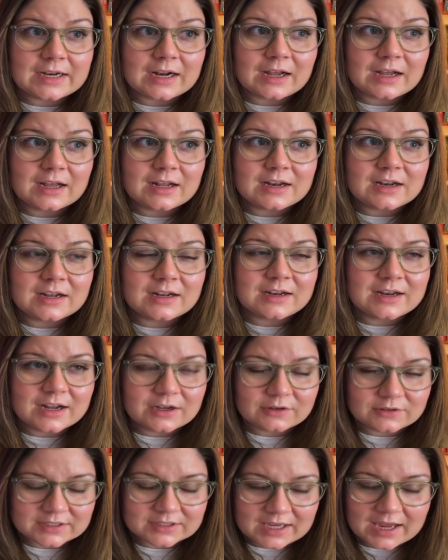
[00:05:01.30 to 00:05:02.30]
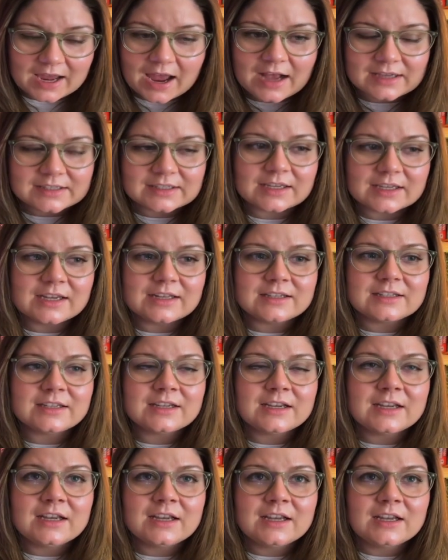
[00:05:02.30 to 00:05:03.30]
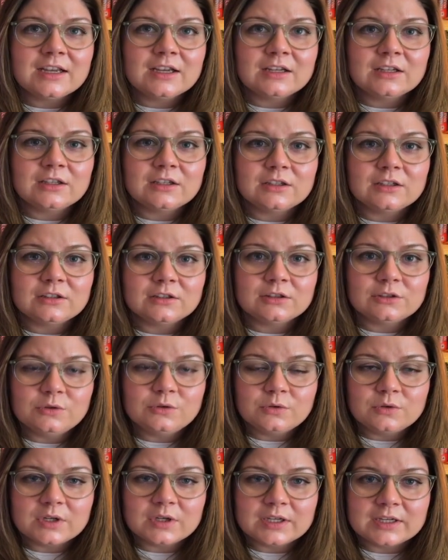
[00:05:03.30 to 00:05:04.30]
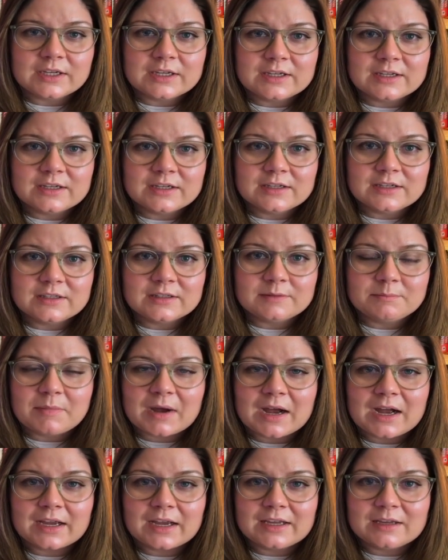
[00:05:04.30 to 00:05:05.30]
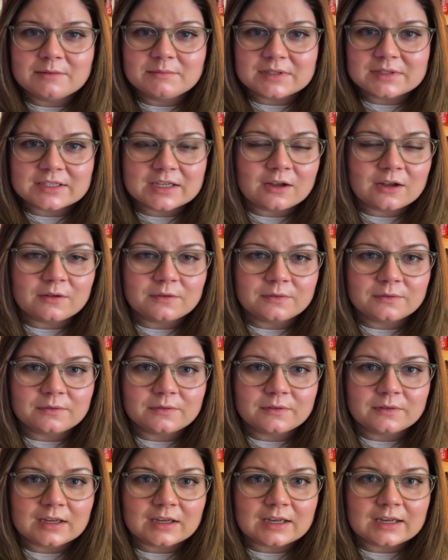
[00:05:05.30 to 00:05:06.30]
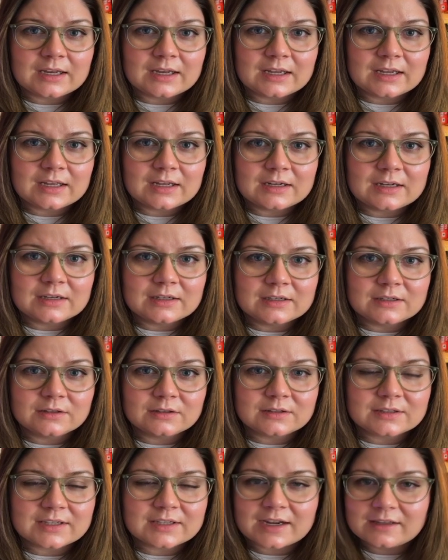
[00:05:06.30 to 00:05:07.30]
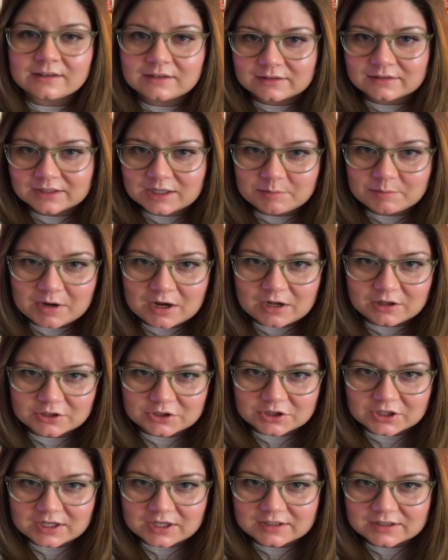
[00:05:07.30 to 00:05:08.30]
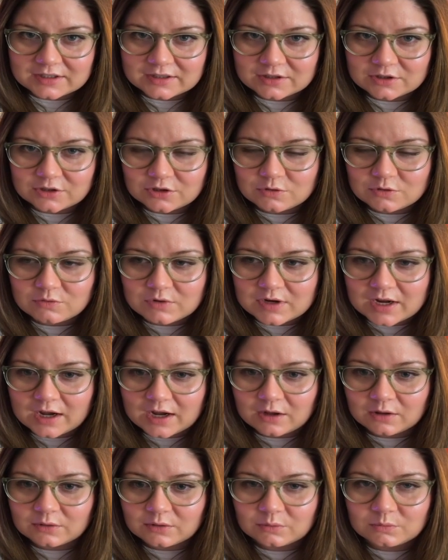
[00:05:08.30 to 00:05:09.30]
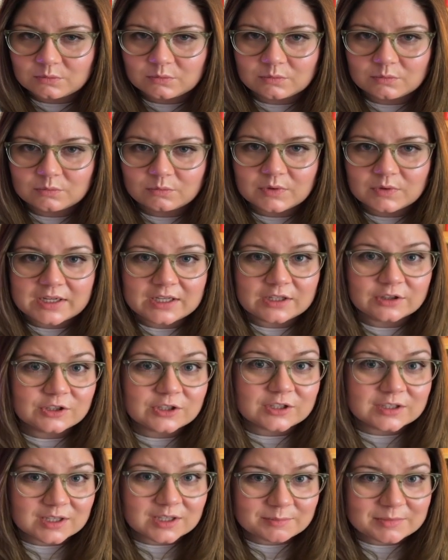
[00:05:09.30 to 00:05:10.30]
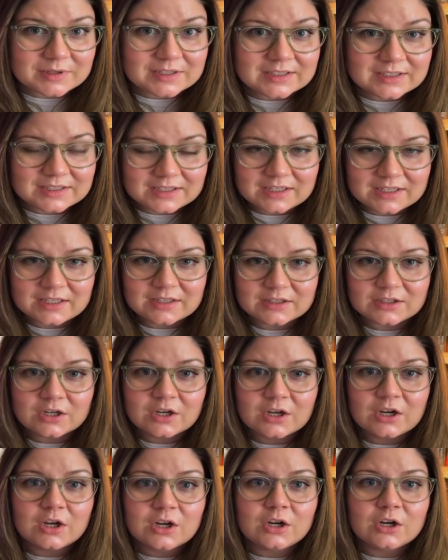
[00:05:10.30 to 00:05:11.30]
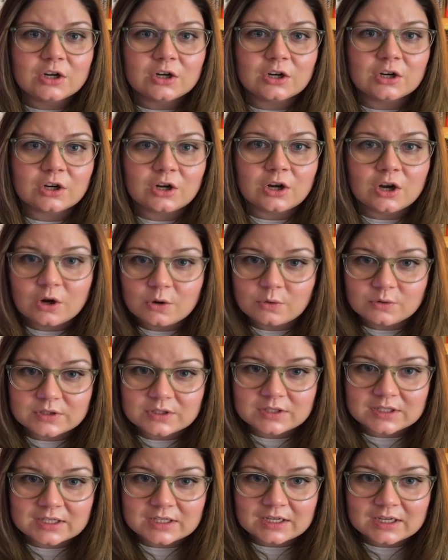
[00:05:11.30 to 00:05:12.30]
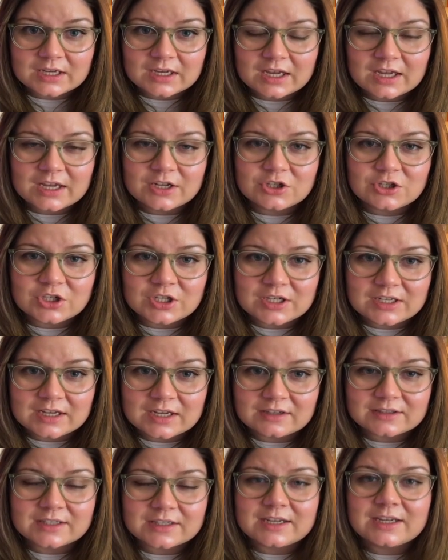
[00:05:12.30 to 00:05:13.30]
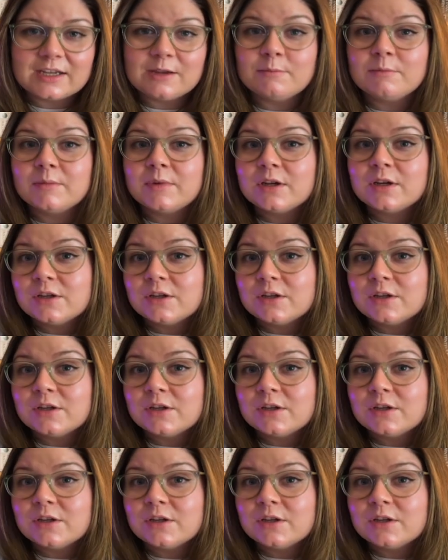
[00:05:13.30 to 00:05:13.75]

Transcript: on Nell's casket, Luke is by himself and silently apologizes to Nell when he looks up and sees her ghost, and she yells at him,